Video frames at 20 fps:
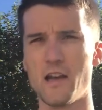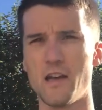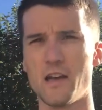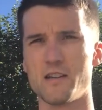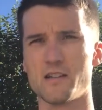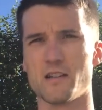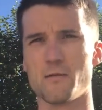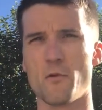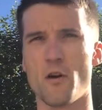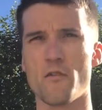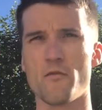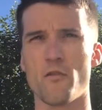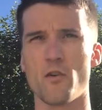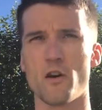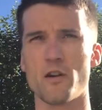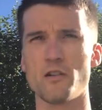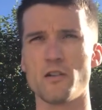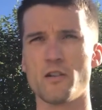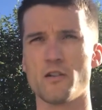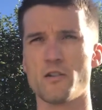So you might
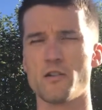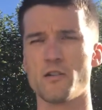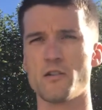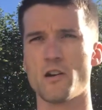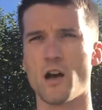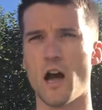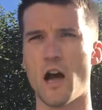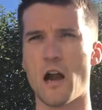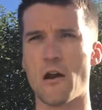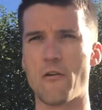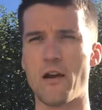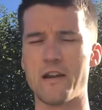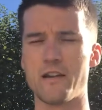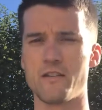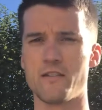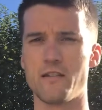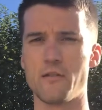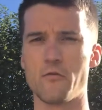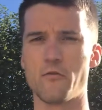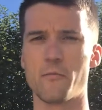find your heart rate
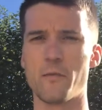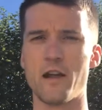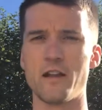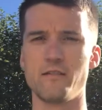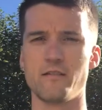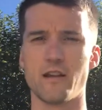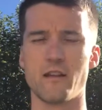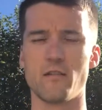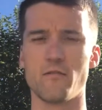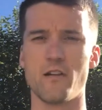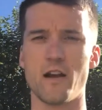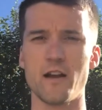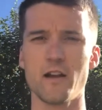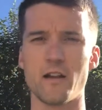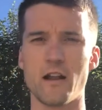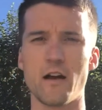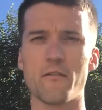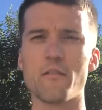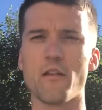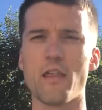still remains elevated
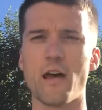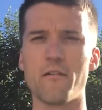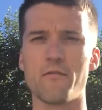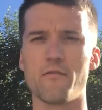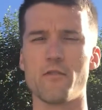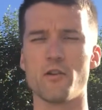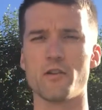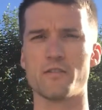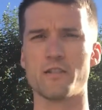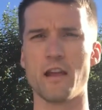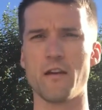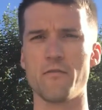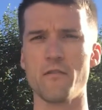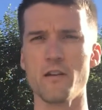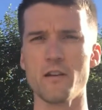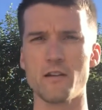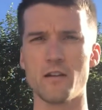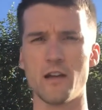after that first effort,